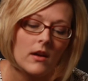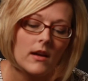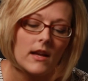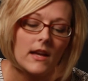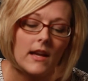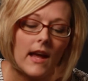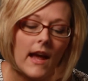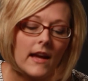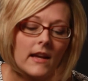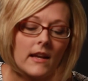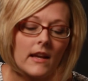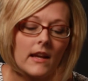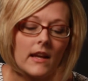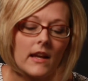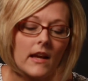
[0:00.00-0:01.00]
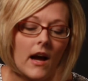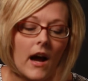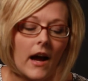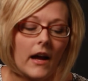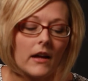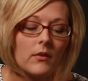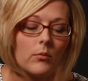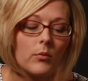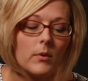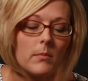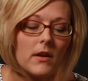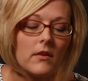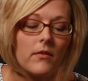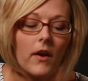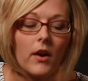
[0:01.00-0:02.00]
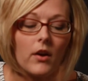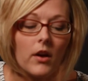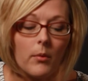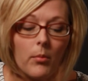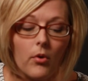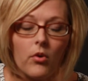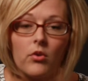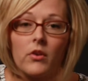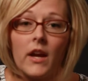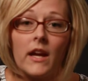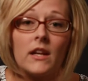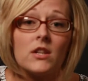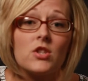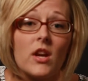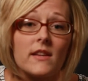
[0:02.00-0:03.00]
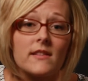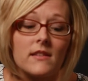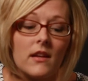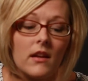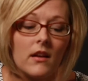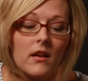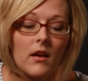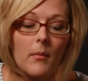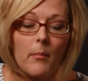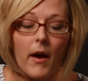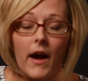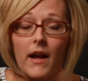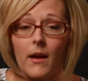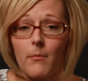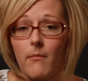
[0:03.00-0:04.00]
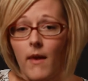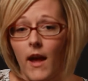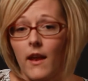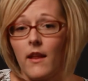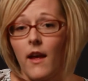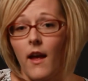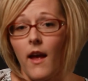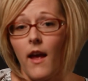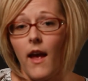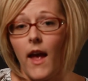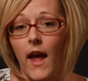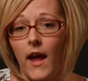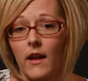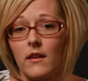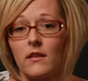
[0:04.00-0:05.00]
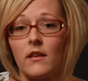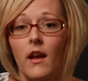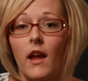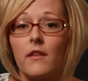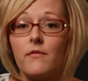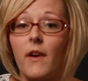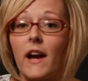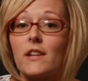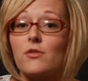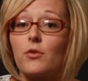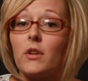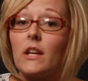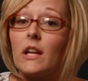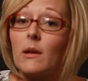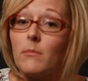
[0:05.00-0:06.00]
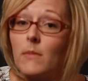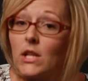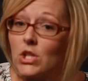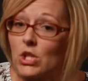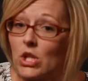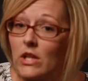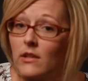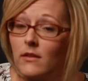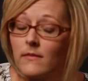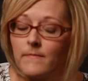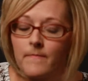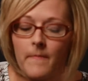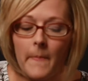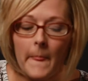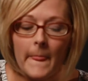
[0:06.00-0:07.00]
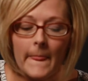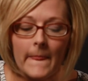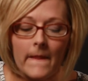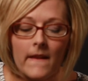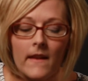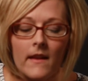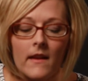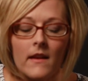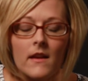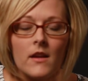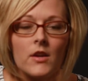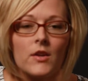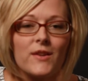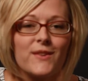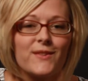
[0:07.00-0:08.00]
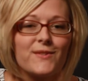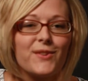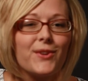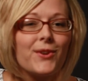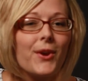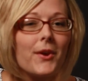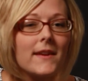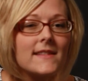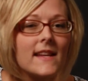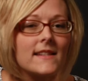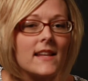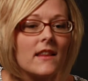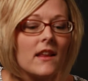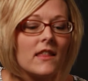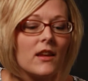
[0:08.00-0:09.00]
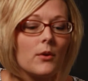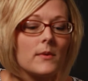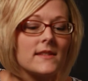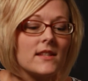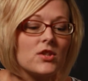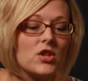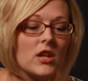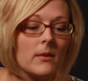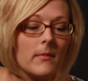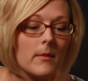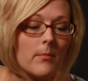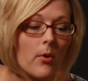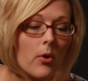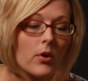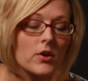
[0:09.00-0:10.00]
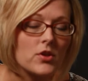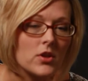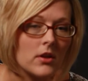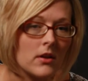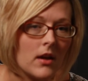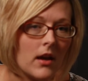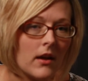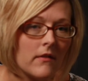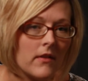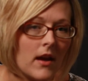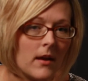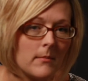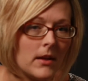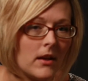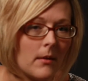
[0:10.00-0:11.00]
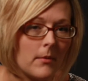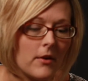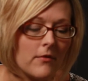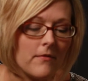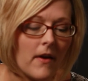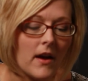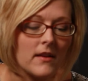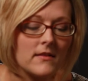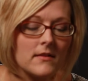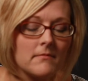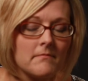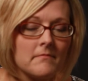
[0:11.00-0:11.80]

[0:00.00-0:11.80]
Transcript: EA and the EI would be variable and adjusted by a Med Ed Advisory Commission. So you notice I said that there was a GME portion of the MEW fund.